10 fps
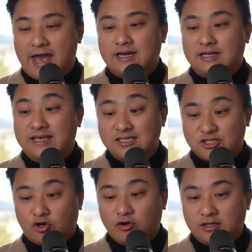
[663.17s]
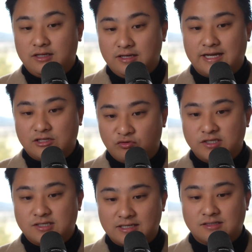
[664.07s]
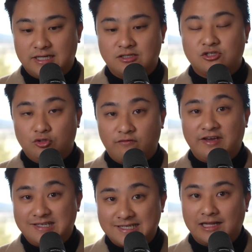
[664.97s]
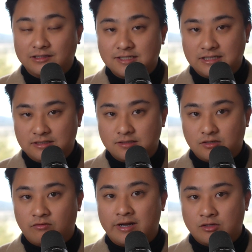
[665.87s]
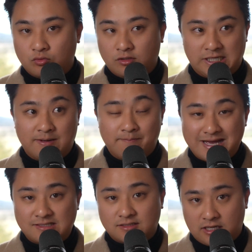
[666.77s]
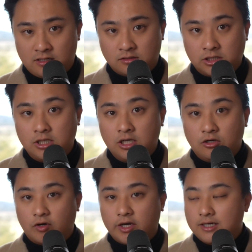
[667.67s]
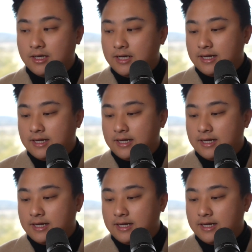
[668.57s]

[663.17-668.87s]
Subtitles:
and historically that risk has led to fatalities around the world at a mass scale, right?